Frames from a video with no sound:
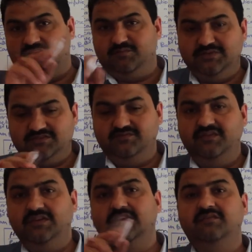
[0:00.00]
That means
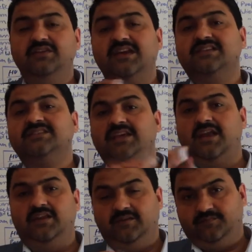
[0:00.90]
we are
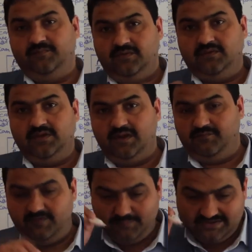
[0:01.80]
scanning
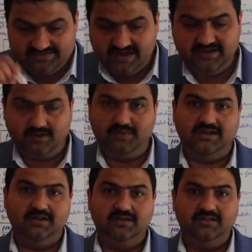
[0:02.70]
and we press enter
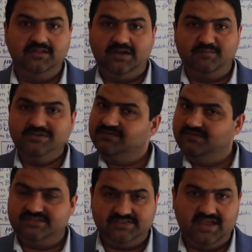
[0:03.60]
button, that means
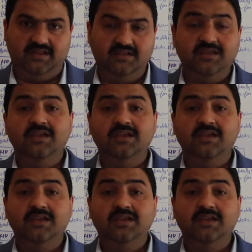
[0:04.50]
we scan.